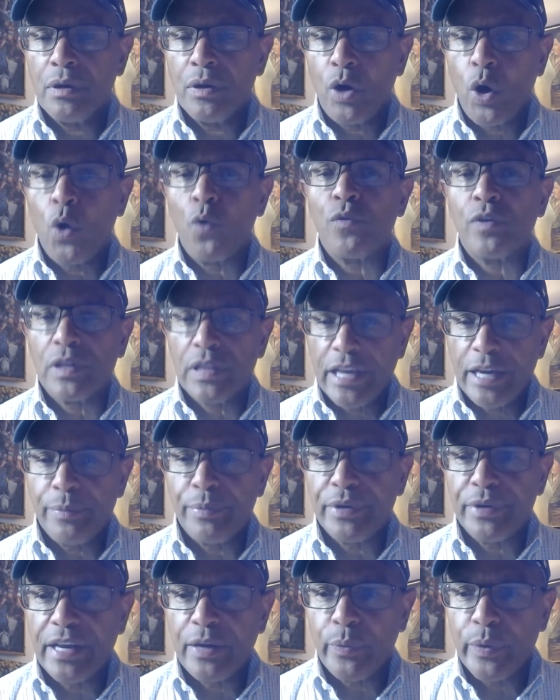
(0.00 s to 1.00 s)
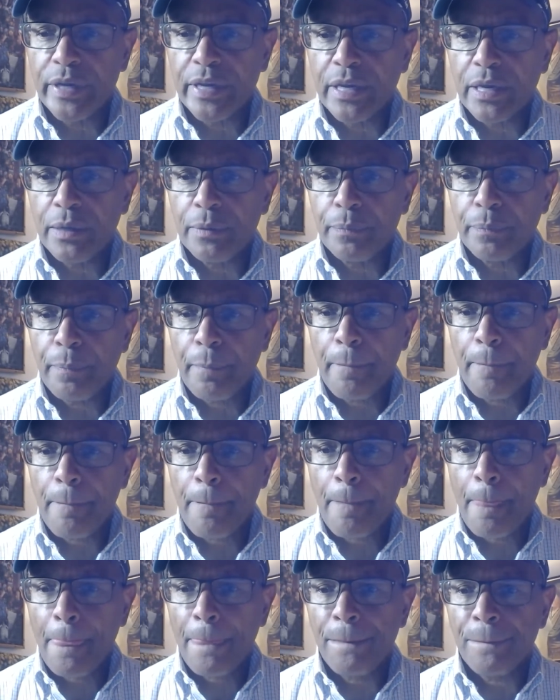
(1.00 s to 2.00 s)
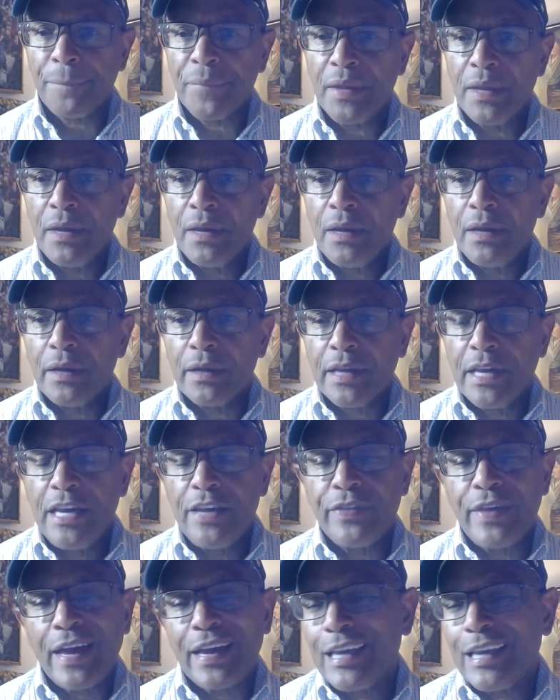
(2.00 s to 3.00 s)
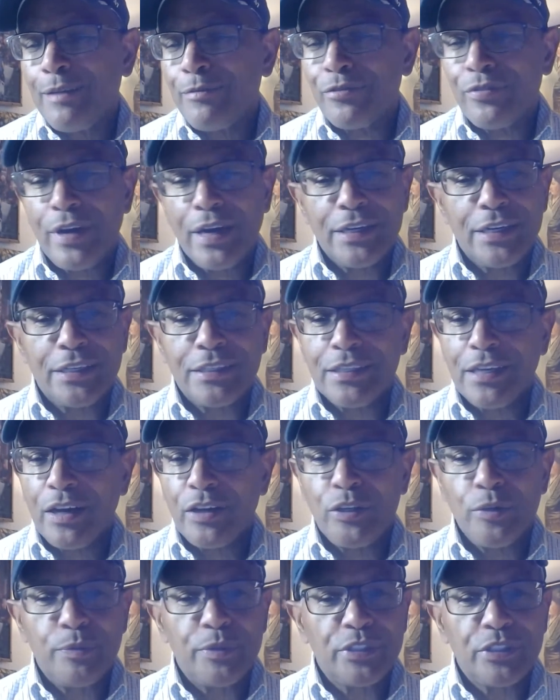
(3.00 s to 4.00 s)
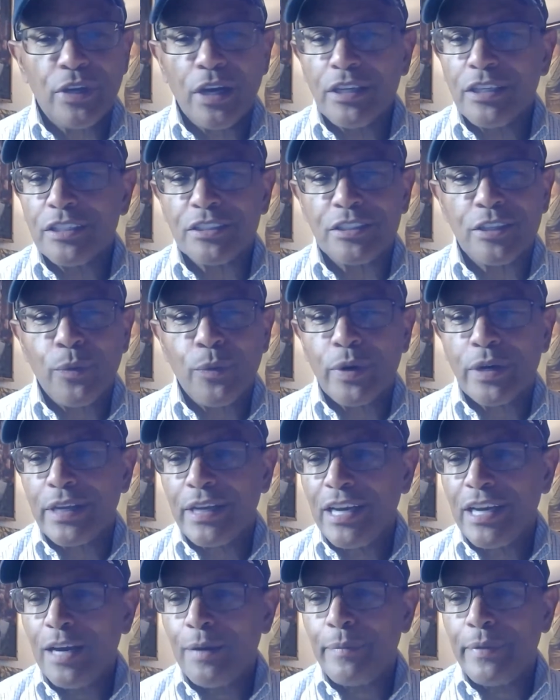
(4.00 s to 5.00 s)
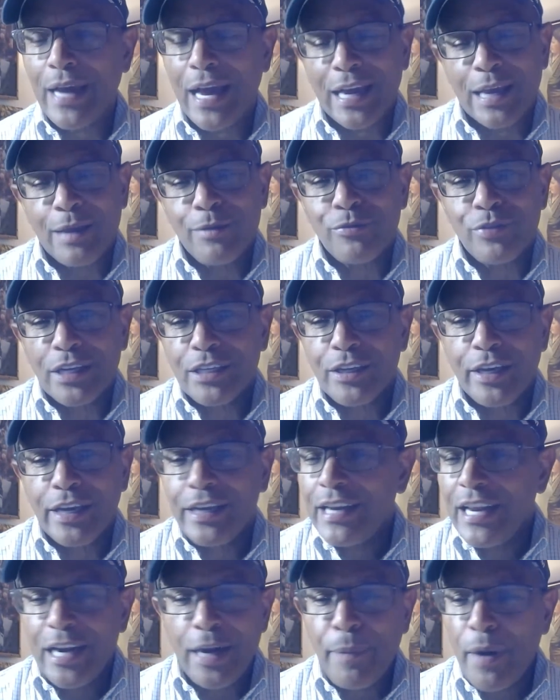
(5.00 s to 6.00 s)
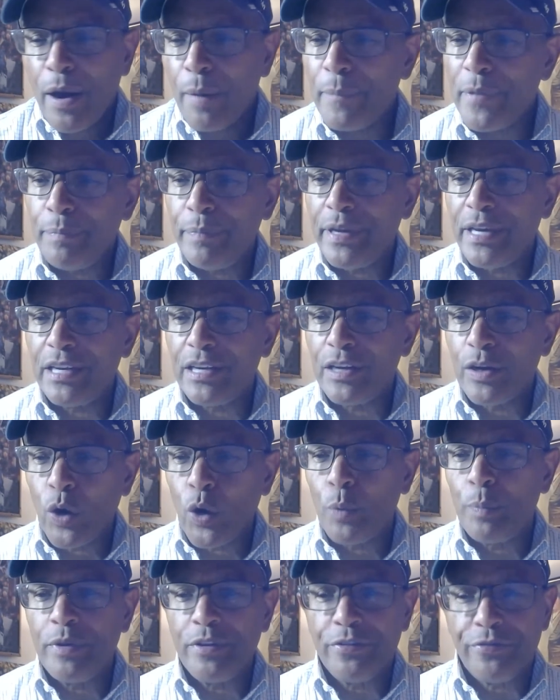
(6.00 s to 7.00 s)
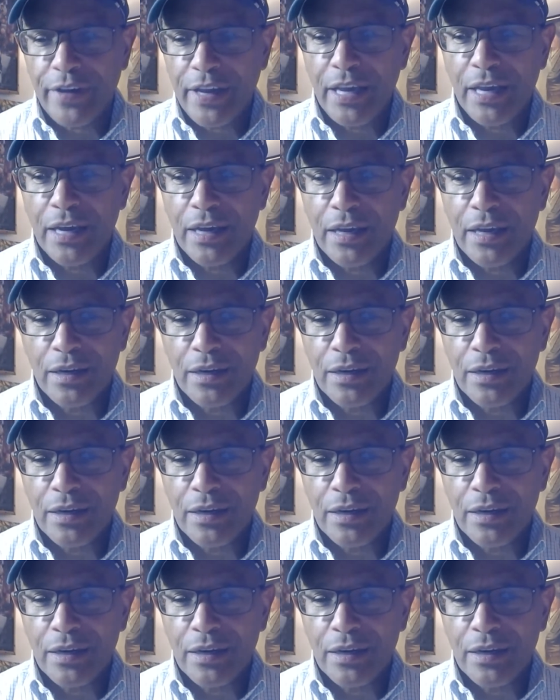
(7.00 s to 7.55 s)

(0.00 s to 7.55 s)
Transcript: over Labor Day weekend. Keith, I keep trying to tell you, but y'all just don't want to hear me. I keep trying to, it ain't about me being an Obi fan.